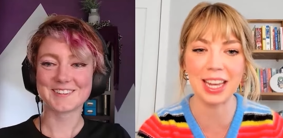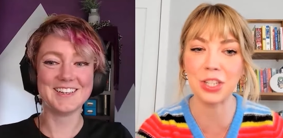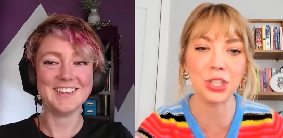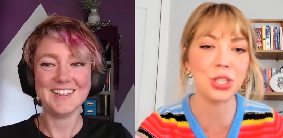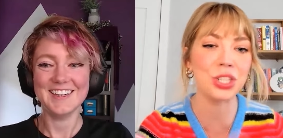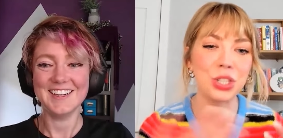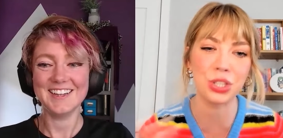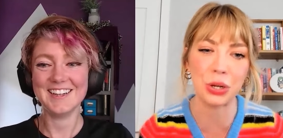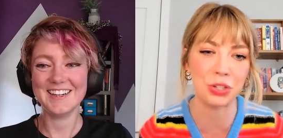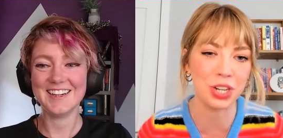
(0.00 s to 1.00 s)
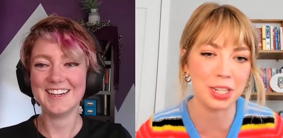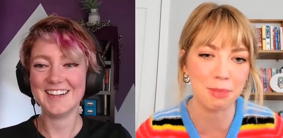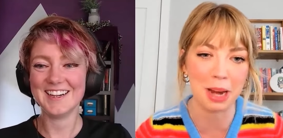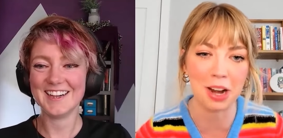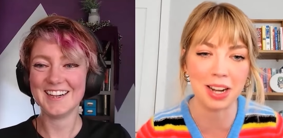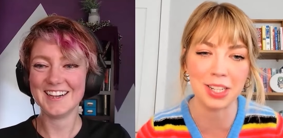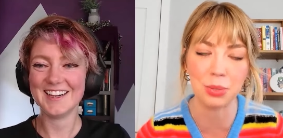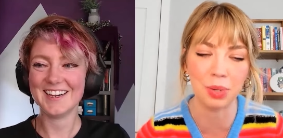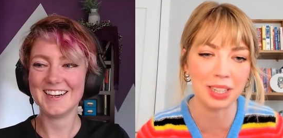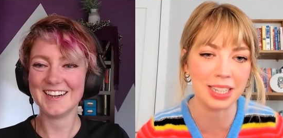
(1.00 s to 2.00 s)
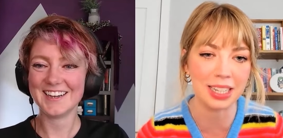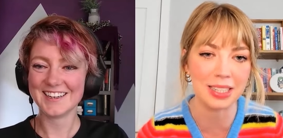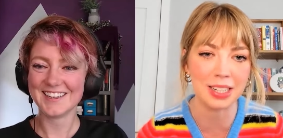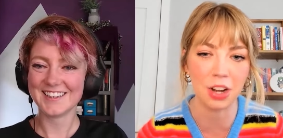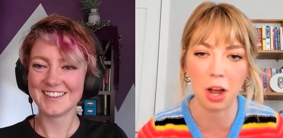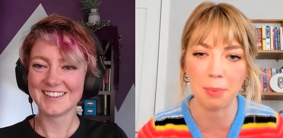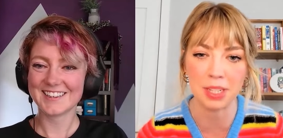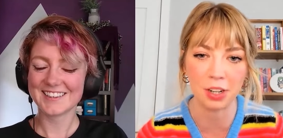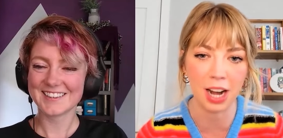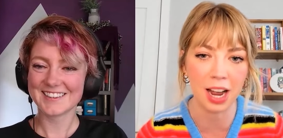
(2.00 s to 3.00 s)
Speaker 1: It's just, it's so transparent. It's really easy to opt in or